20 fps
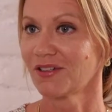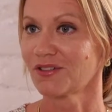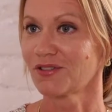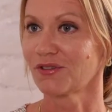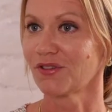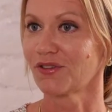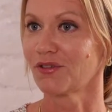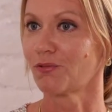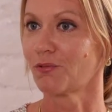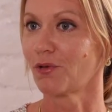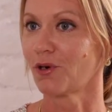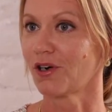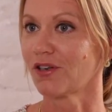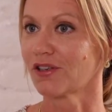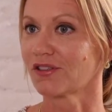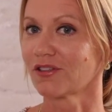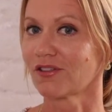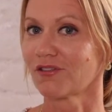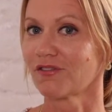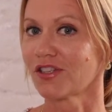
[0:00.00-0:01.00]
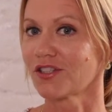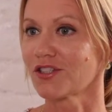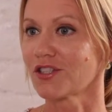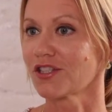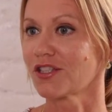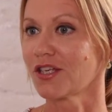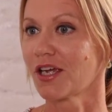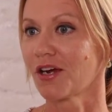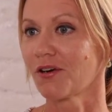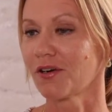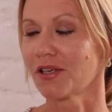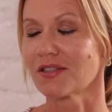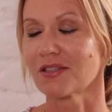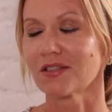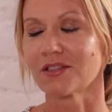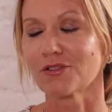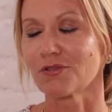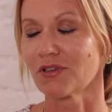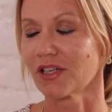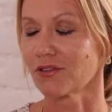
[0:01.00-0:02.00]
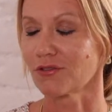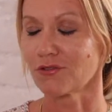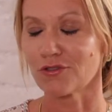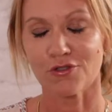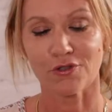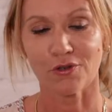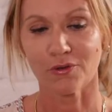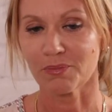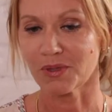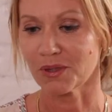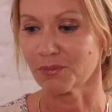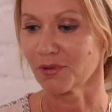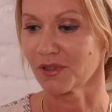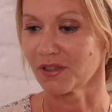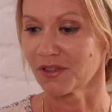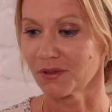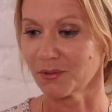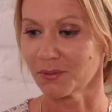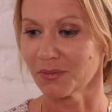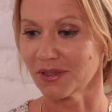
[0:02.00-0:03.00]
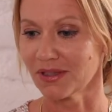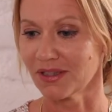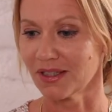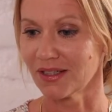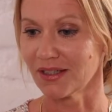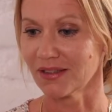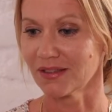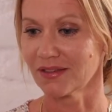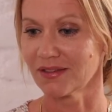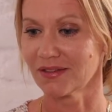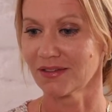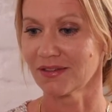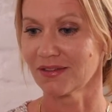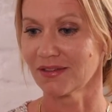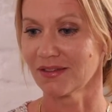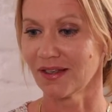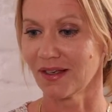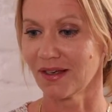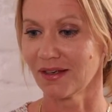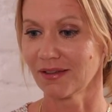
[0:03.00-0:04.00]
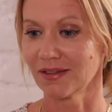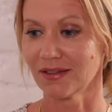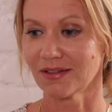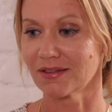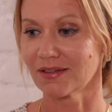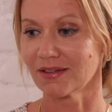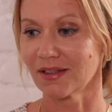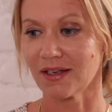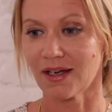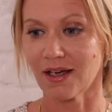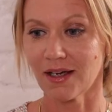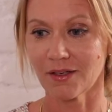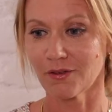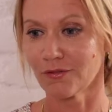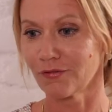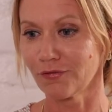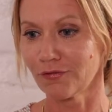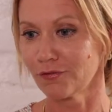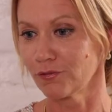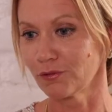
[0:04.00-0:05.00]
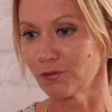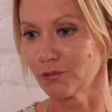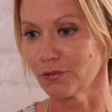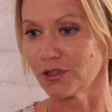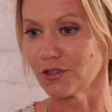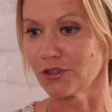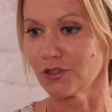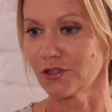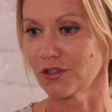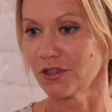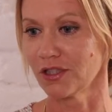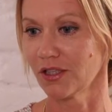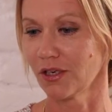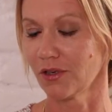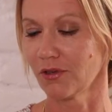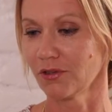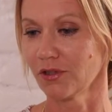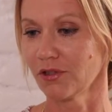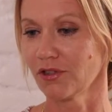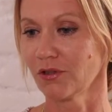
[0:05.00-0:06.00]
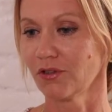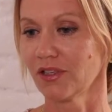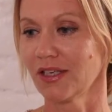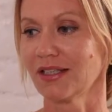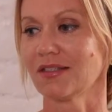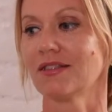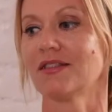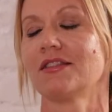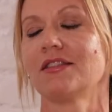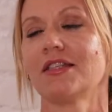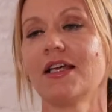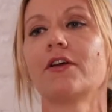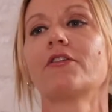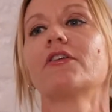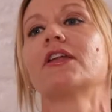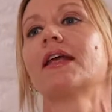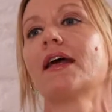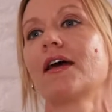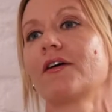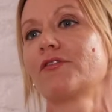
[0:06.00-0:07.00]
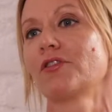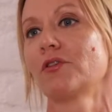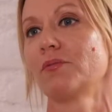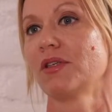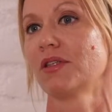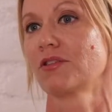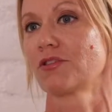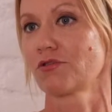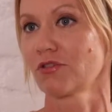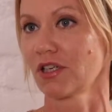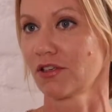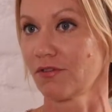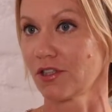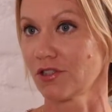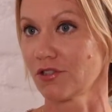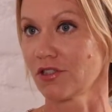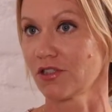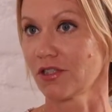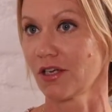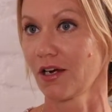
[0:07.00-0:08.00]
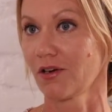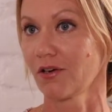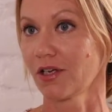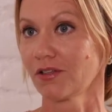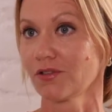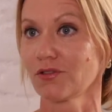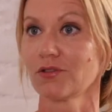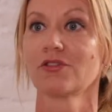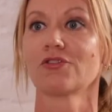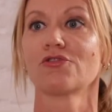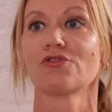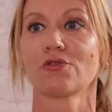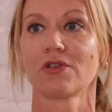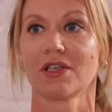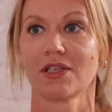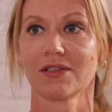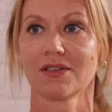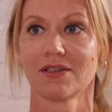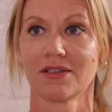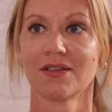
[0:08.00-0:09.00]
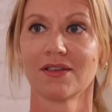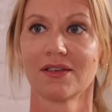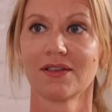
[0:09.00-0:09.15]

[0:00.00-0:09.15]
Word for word: to the world of vegetarians, and tried to show people a little bit that it's, yeah, it's a kind of food which, you know, you don't necessarily have to be a strict vegetarian to enjoy it.